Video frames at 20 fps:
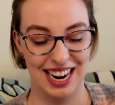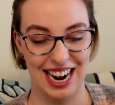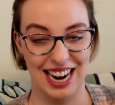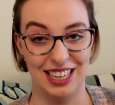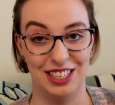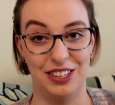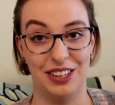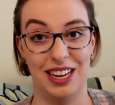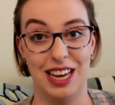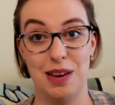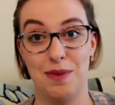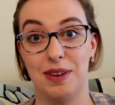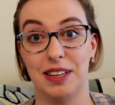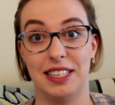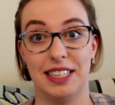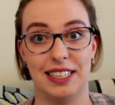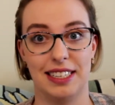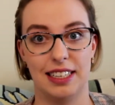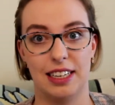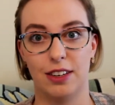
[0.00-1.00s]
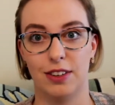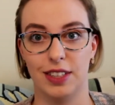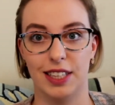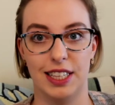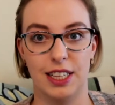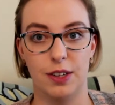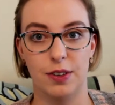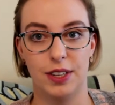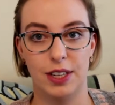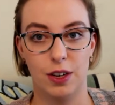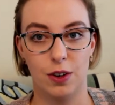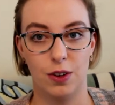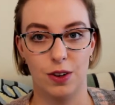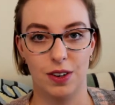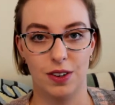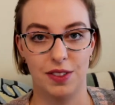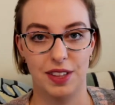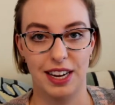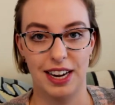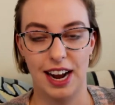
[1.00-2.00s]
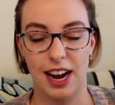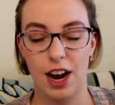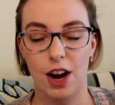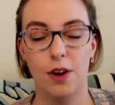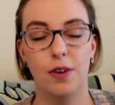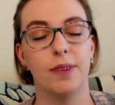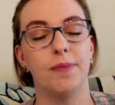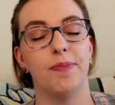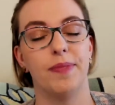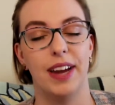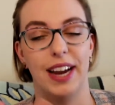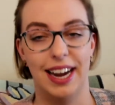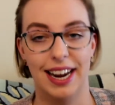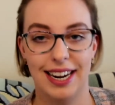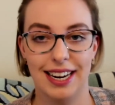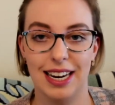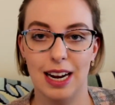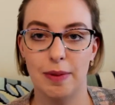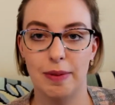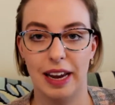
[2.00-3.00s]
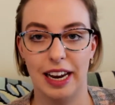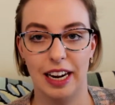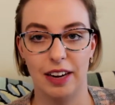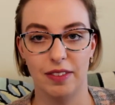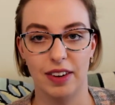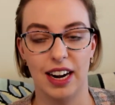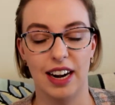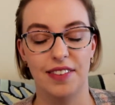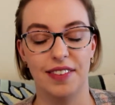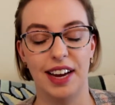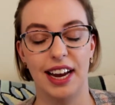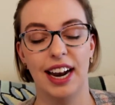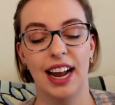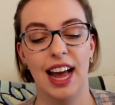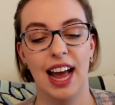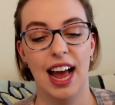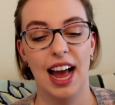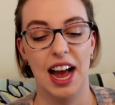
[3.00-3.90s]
I should keep because it's literally the only coral thing I own, I ended up getting rid of it.